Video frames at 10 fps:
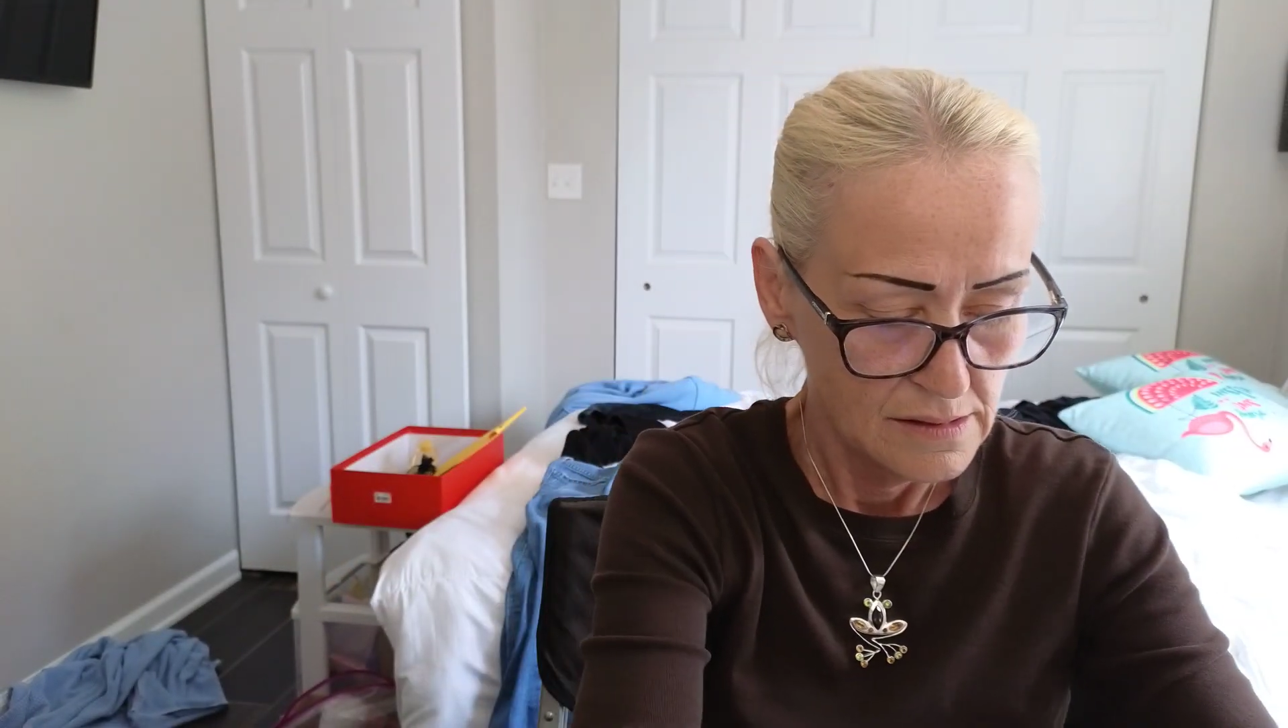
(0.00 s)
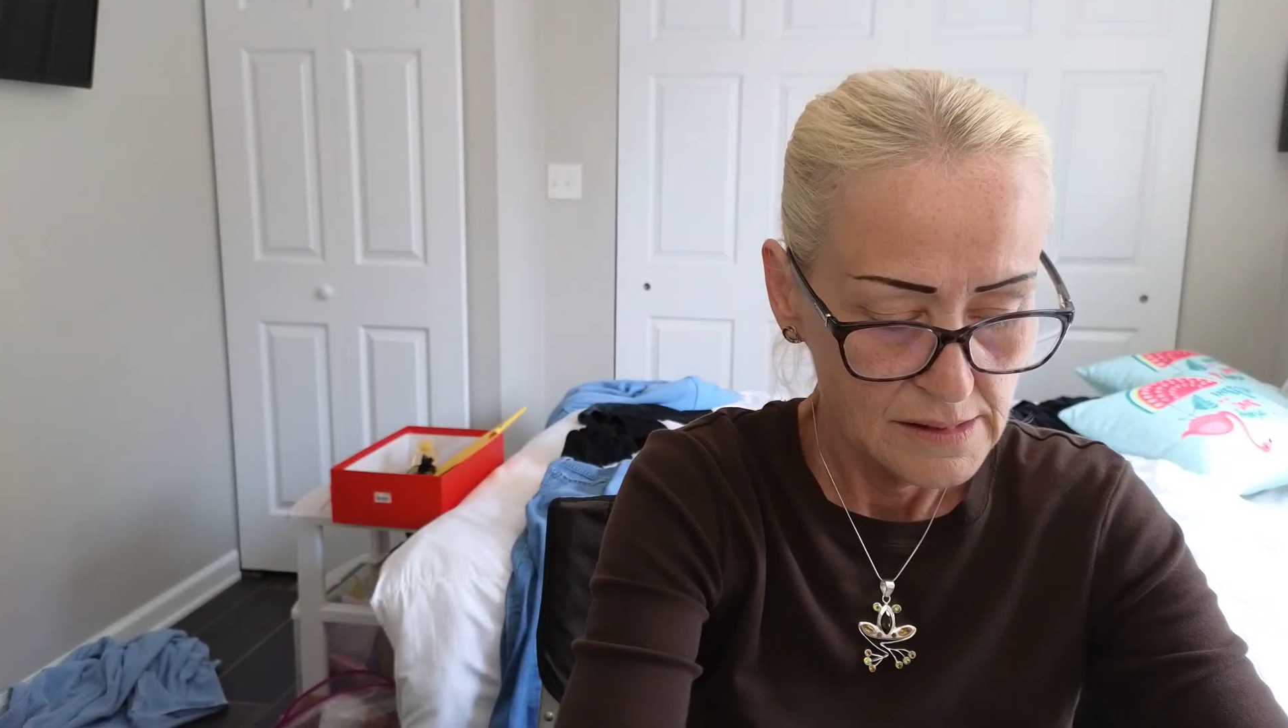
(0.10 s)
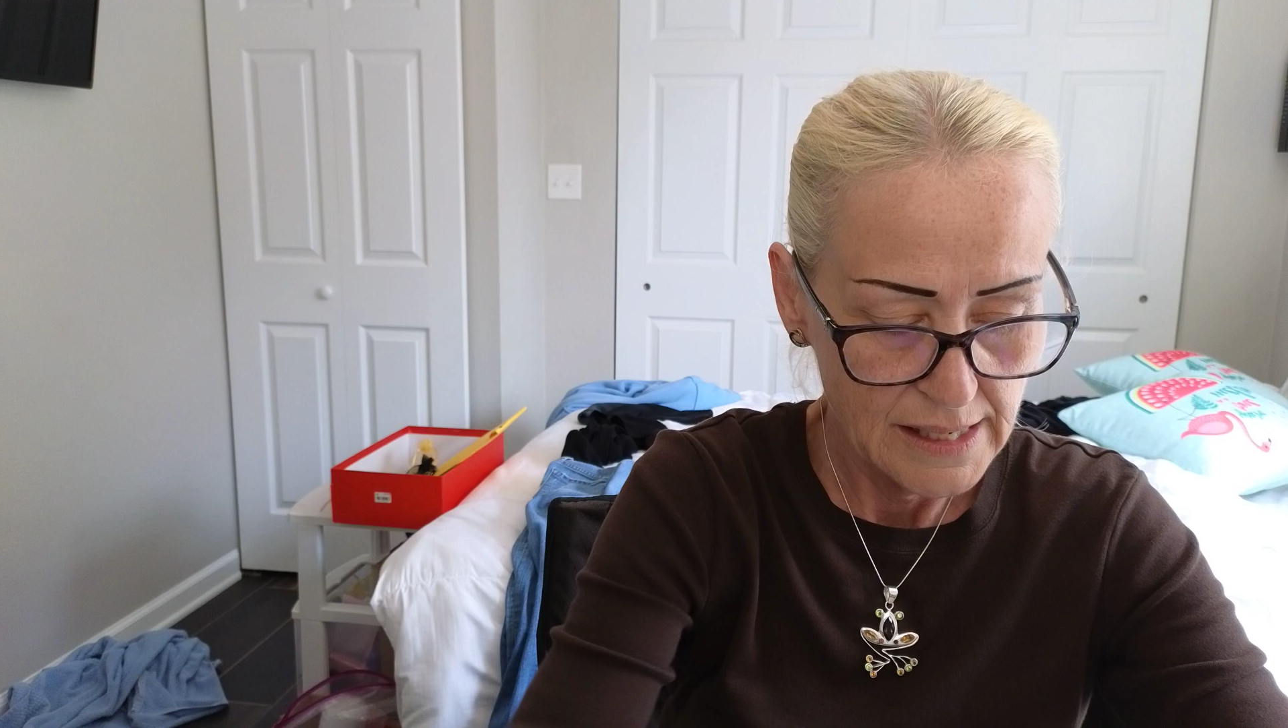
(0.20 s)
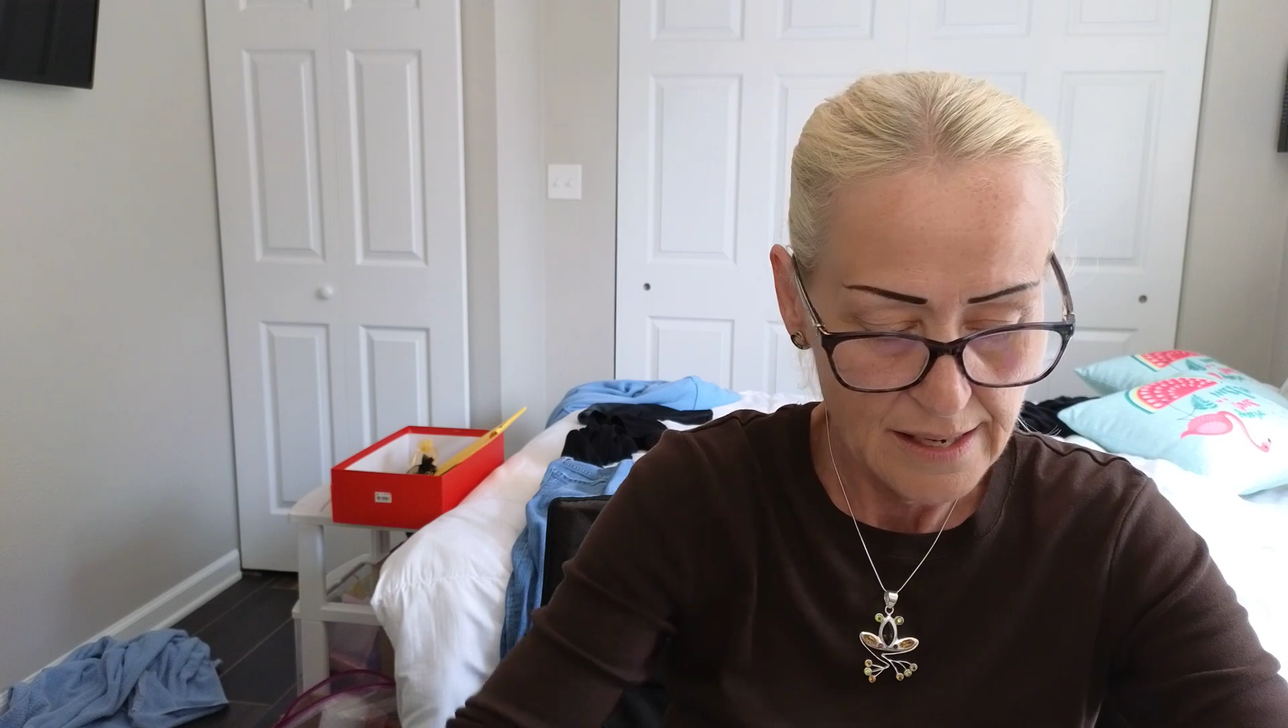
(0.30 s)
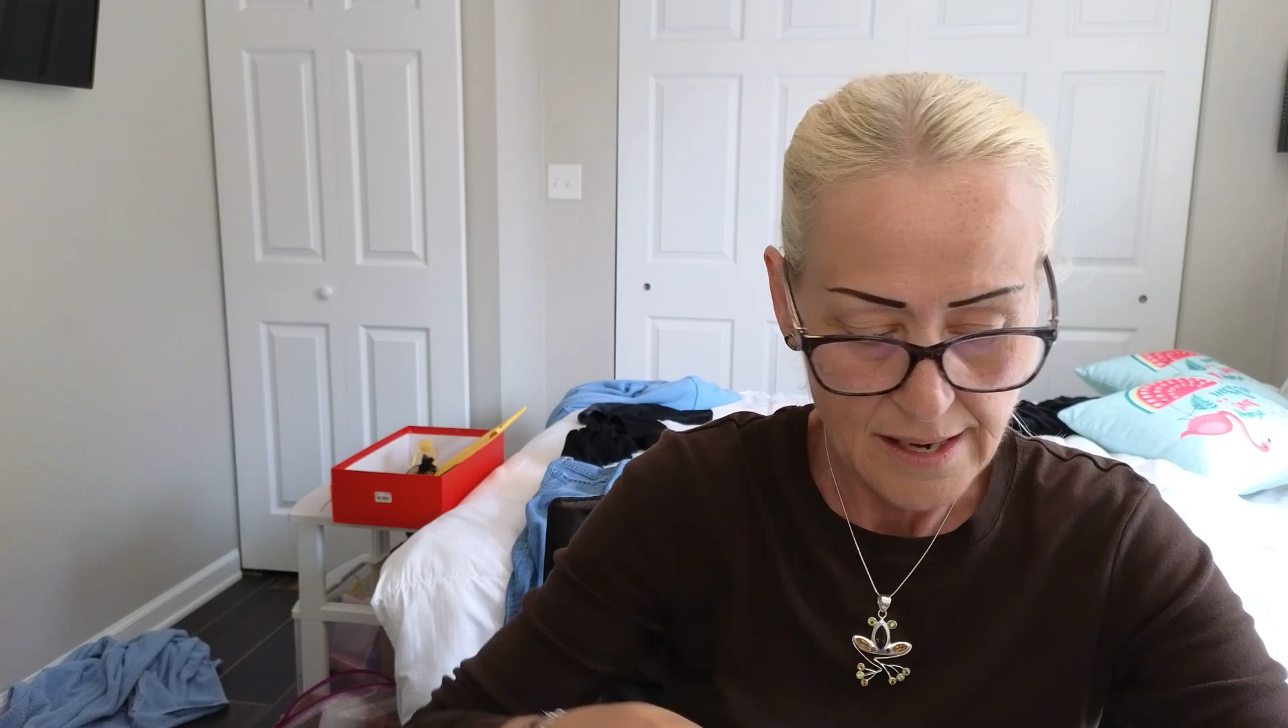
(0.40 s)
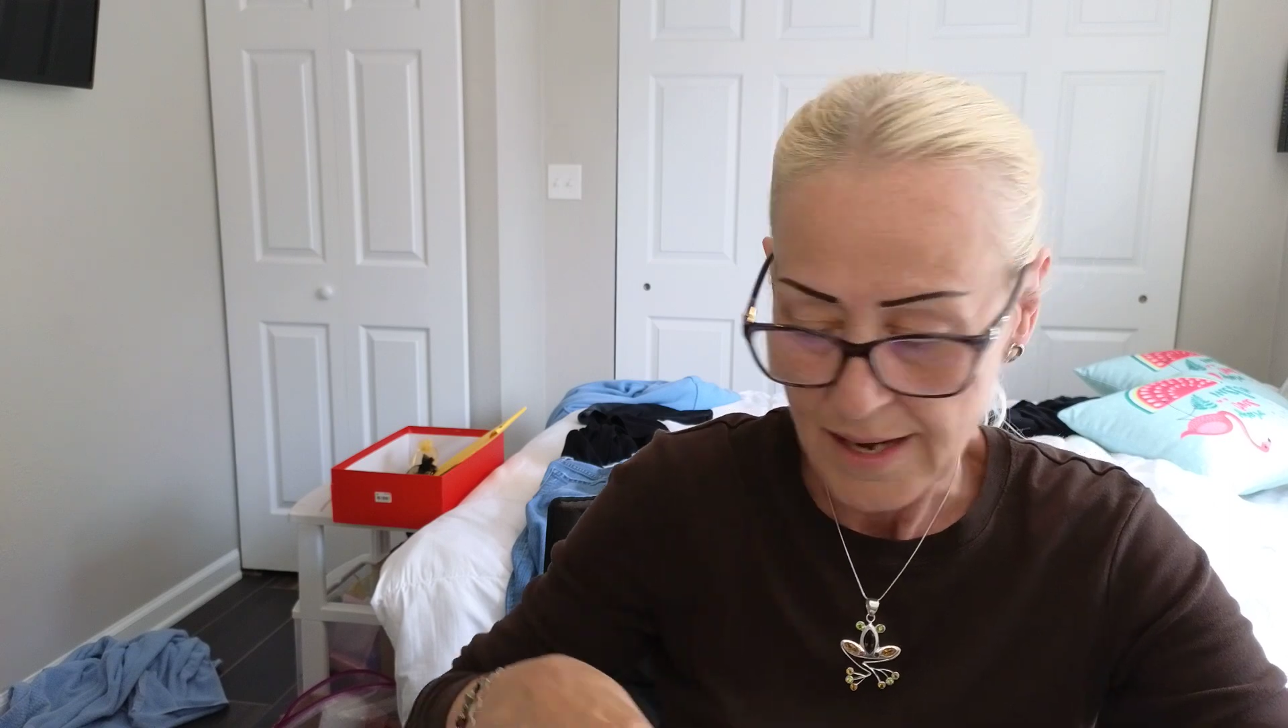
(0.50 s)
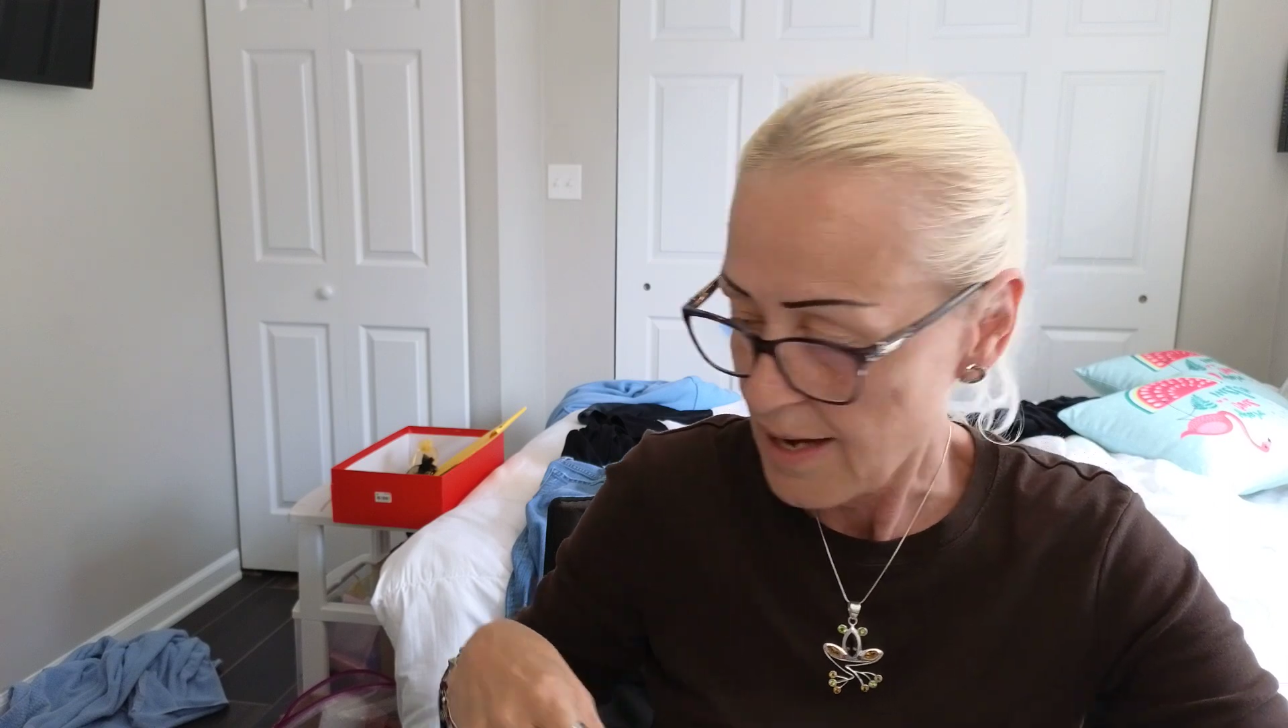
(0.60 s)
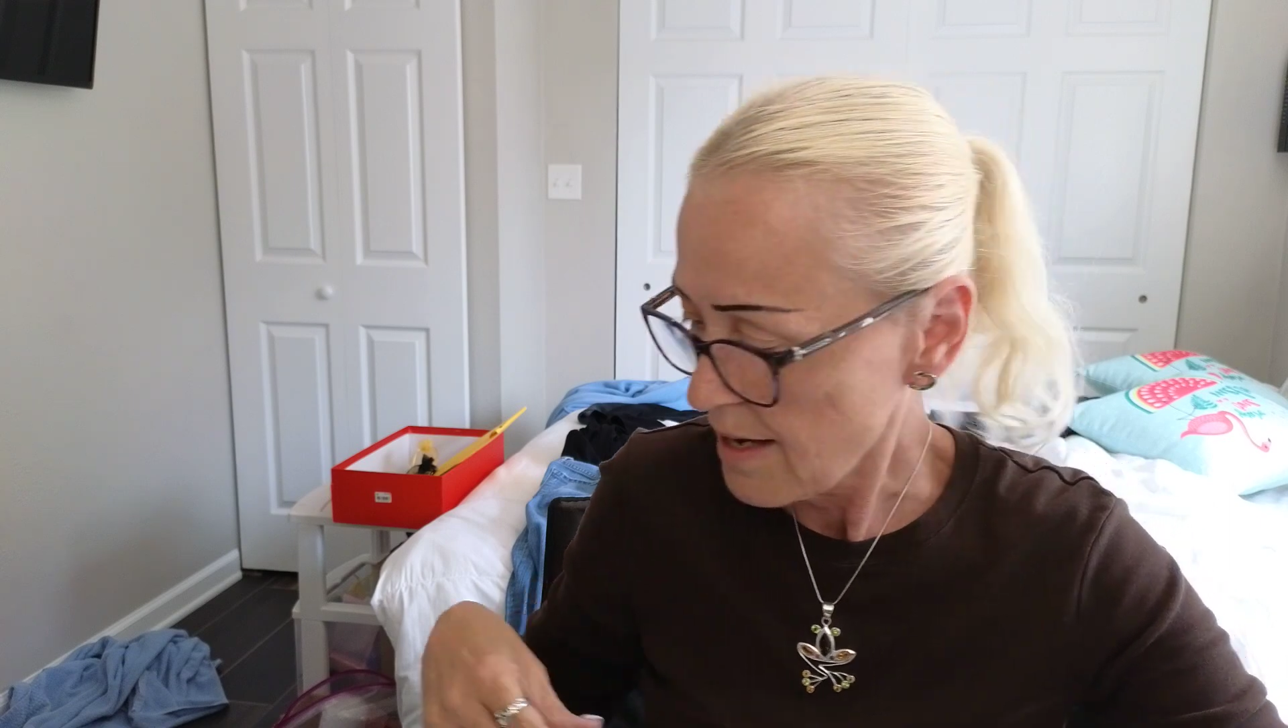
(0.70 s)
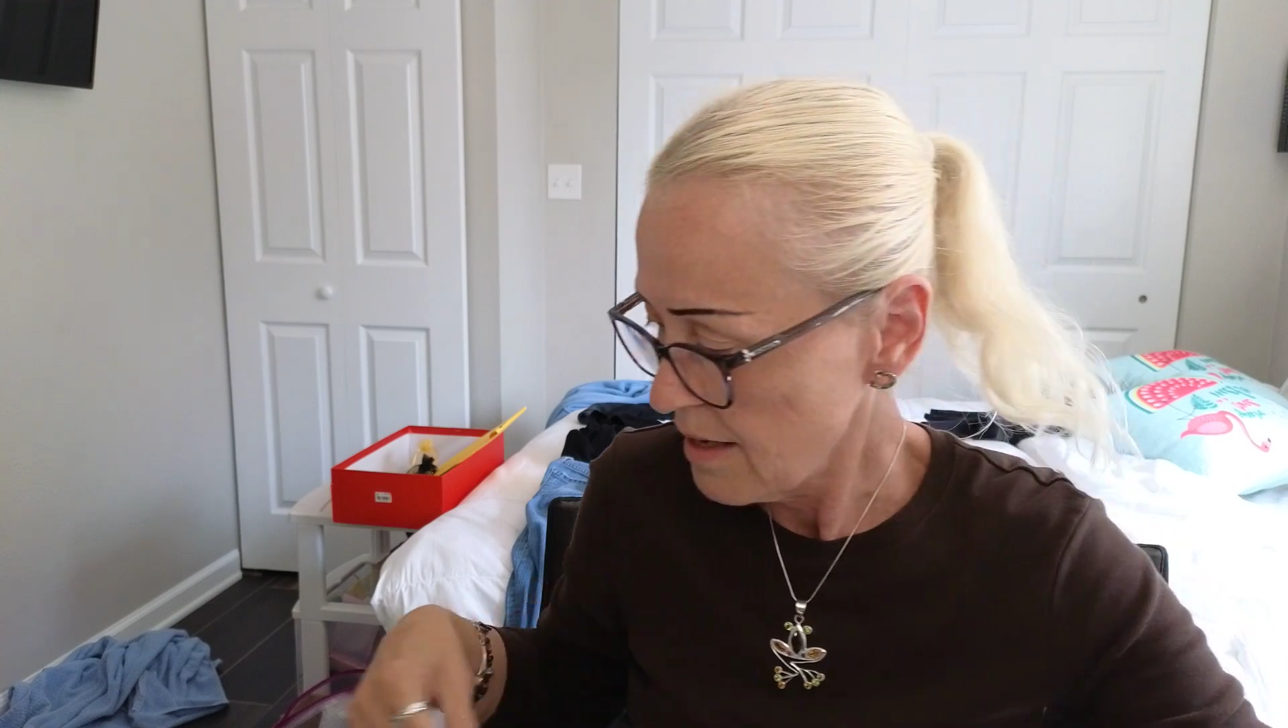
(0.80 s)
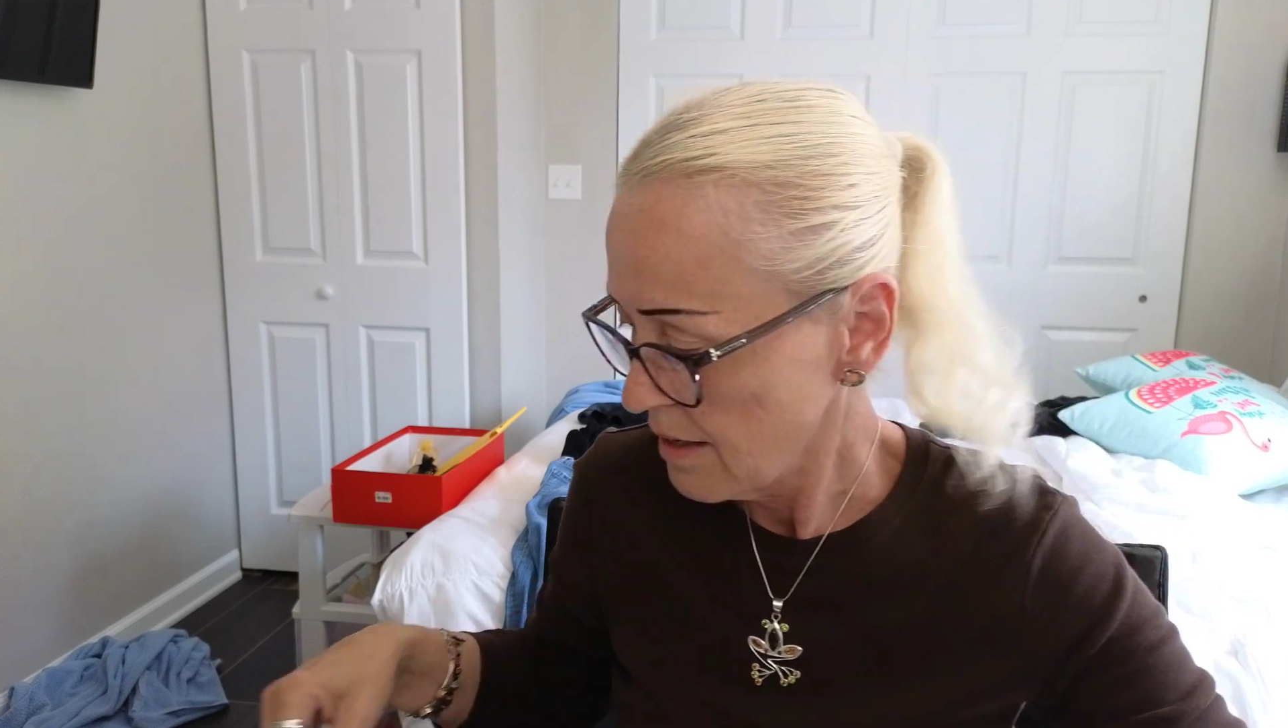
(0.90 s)

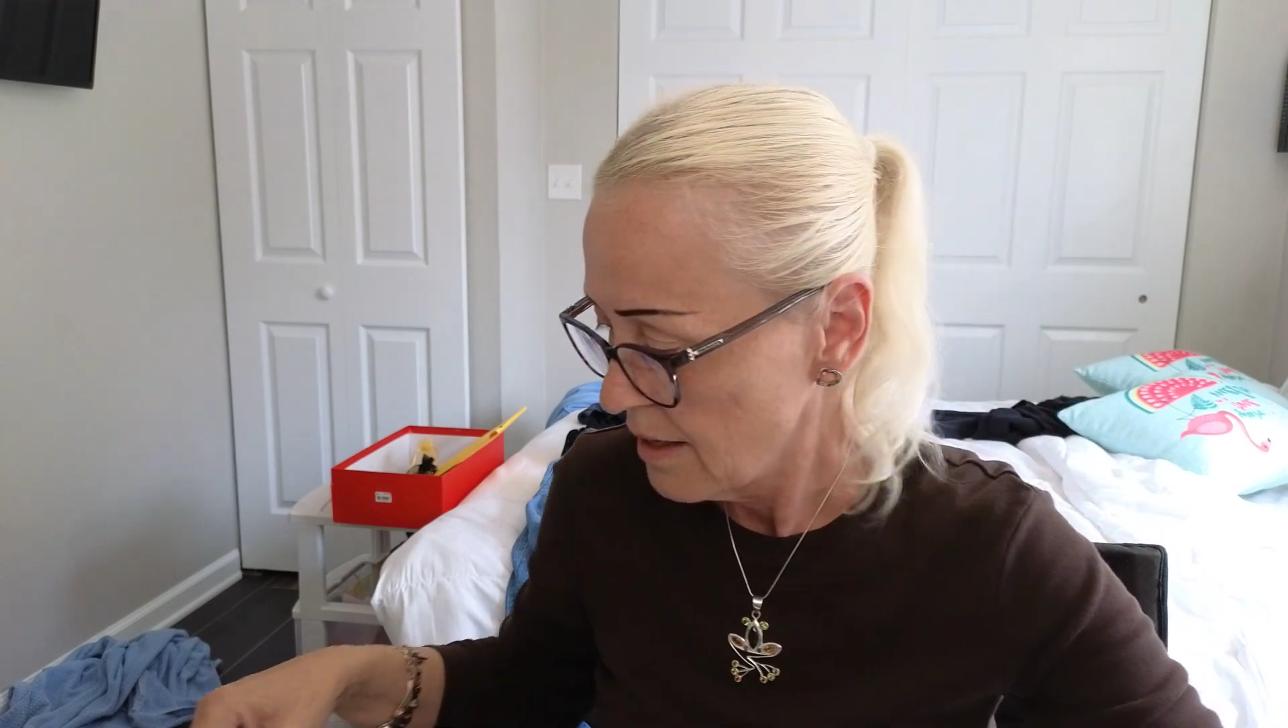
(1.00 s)
Okay.